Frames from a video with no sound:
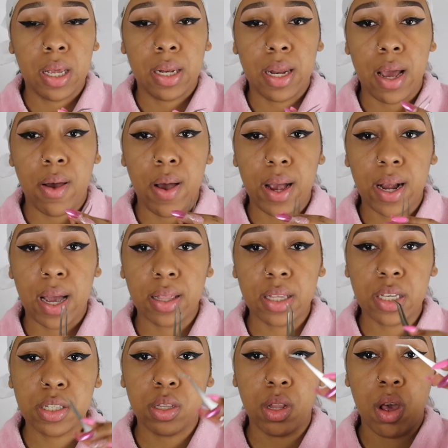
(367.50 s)
Now I got
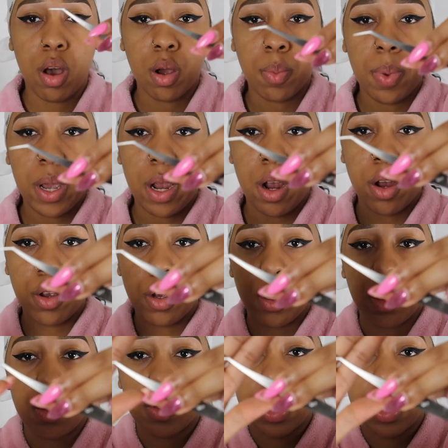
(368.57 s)
these long pair. You can use